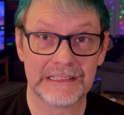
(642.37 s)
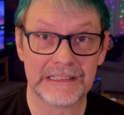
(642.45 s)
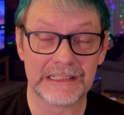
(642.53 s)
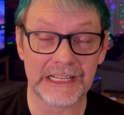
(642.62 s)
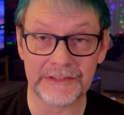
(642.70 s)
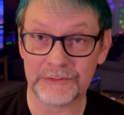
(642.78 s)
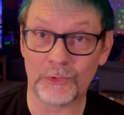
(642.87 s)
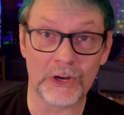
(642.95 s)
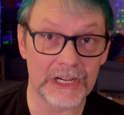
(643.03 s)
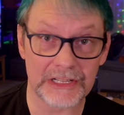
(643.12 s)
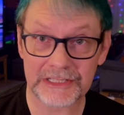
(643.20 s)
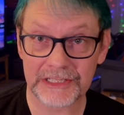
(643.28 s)
I haven't
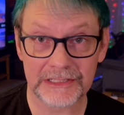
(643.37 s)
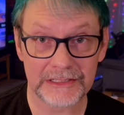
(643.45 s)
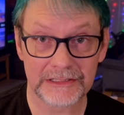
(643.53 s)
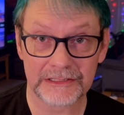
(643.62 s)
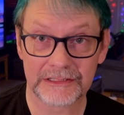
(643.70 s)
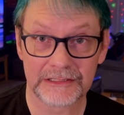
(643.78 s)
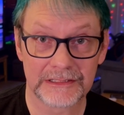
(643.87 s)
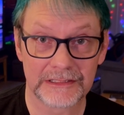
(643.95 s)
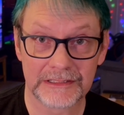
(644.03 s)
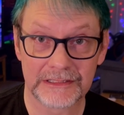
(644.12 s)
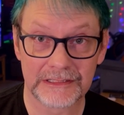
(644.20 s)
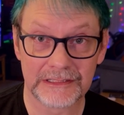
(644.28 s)
walked.
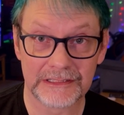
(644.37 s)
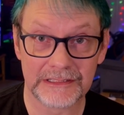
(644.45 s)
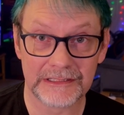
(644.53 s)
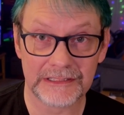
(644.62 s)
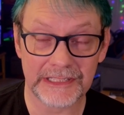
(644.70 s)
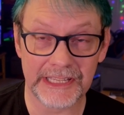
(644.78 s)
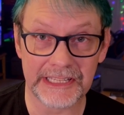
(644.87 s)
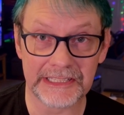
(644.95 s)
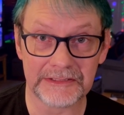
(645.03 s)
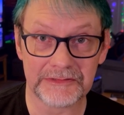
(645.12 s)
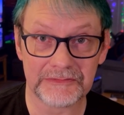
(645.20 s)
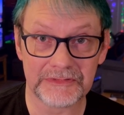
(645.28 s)

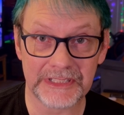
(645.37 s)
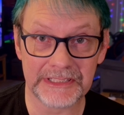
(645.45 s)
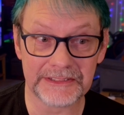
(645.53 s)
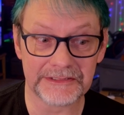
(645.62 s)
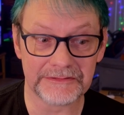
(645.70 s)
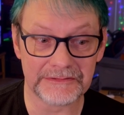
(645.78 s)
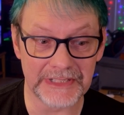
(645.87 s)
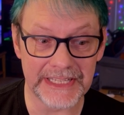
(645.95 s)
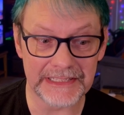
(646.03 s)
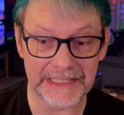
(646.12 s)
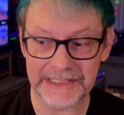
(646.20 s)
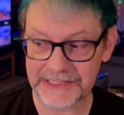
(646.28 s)
And
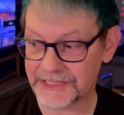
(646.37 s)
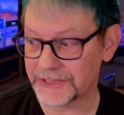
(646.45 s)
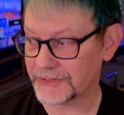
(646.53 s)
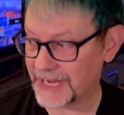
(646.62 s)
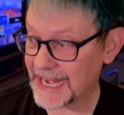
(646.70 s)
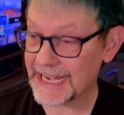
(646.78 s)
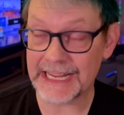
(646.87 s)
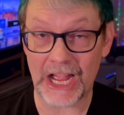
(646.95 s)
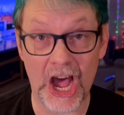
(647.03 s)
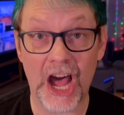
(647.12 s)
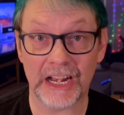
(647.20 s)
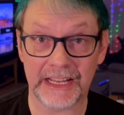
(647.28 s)
lately it's still getting
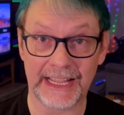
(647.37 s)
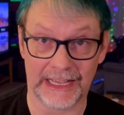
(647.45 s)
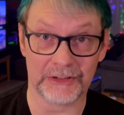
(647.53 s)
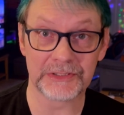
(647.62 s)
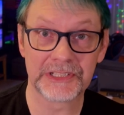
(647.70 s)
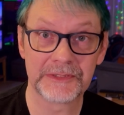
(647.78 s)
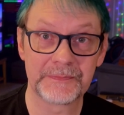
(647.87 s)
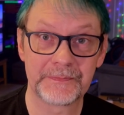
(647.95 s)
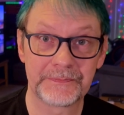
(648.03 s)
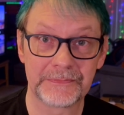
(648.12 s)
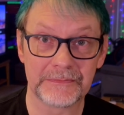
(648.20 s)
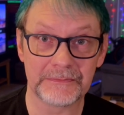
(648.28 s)
hot out
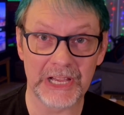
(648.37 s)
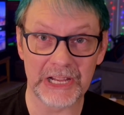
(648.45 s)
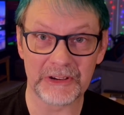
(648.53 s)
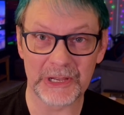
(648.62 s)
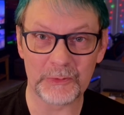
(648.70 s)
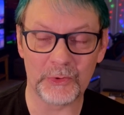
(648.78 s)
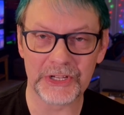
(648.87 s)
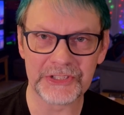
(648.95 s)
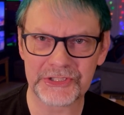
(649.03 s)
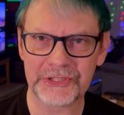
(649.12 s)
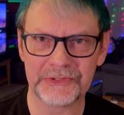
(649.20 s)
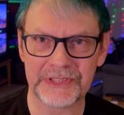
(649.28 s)
by around 1,
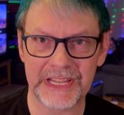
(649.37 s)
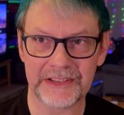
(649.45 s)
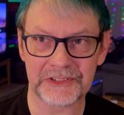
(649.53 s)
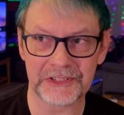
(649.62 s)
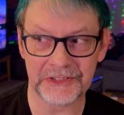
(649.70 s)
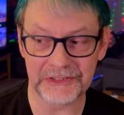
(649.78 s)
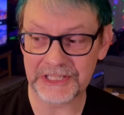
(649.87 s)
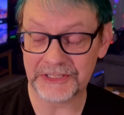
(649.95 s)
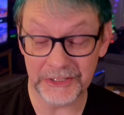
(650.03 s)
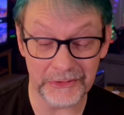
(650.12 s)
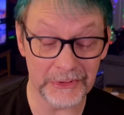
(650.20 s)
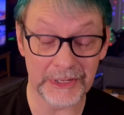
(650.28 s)
2 in the afternoon. I
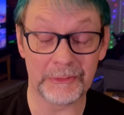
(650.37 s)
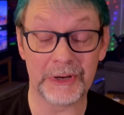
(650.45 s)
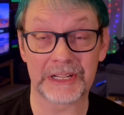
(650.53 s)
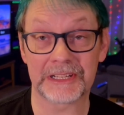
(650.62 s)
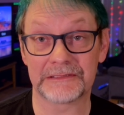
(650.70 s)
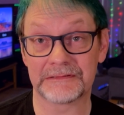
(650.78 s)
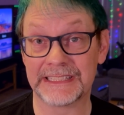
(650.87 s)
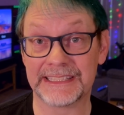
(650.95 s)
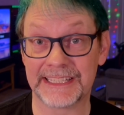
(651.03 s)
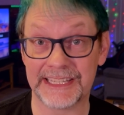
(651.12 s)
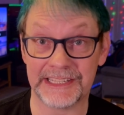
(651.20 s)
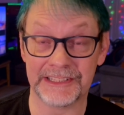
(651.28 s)
don't want to walk in the
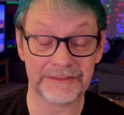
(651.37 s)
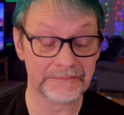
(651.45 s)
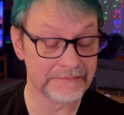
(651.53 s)
heat.